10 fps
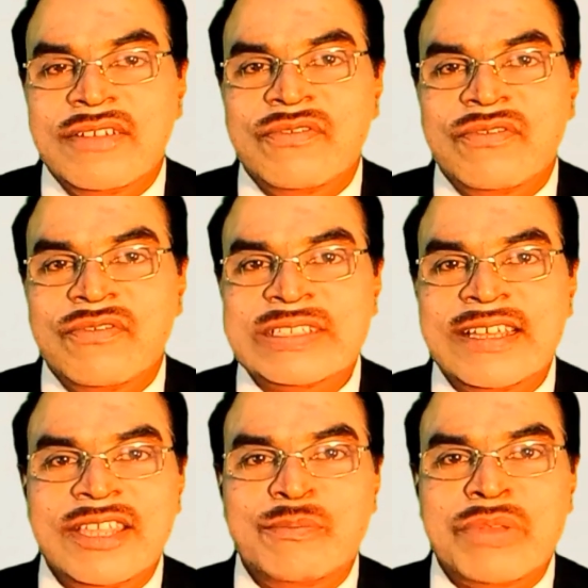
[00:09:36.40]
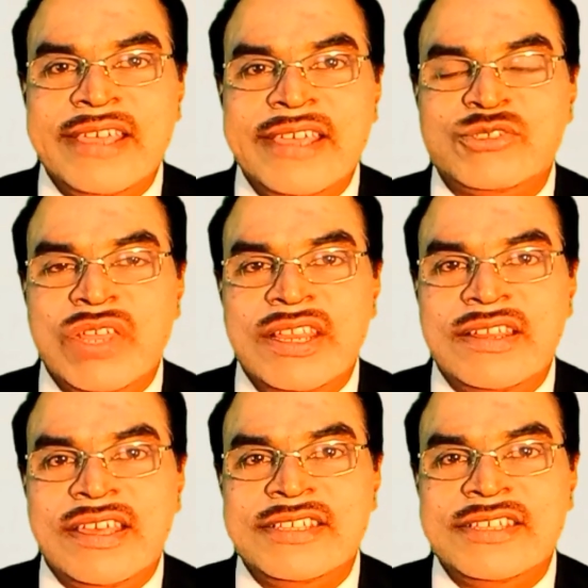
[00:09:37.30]
whether the price will
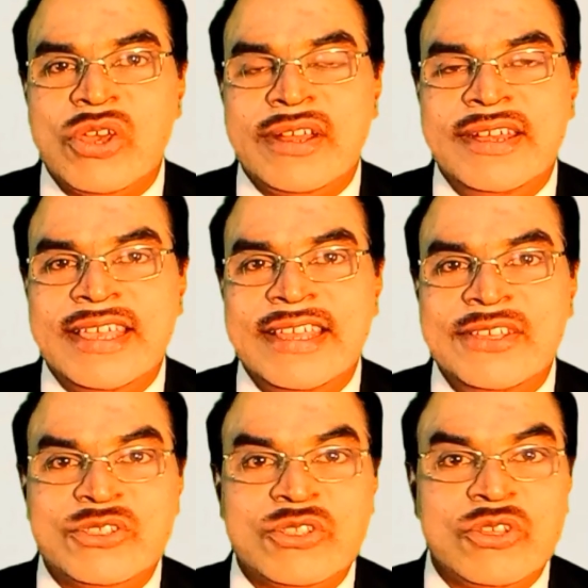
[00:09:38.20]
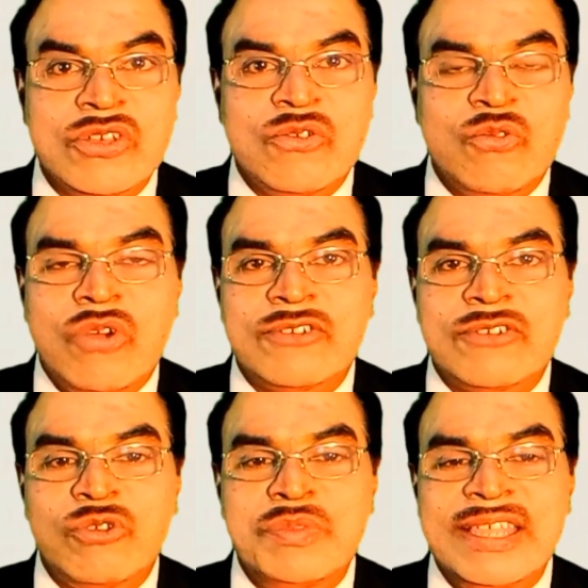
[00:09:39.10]
increase or decrease, what
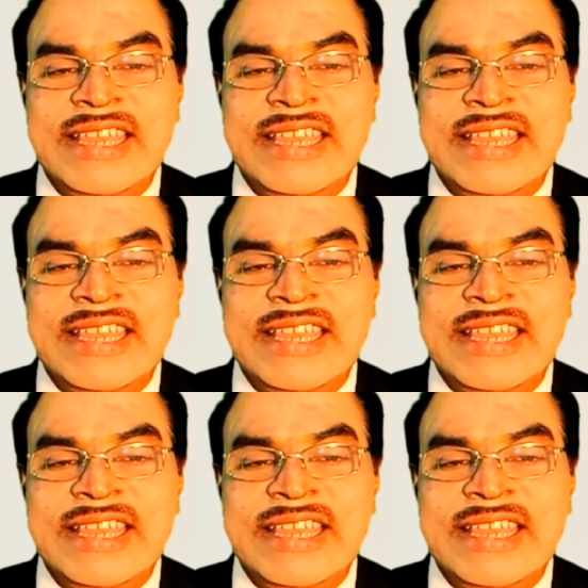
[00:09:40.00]
will be the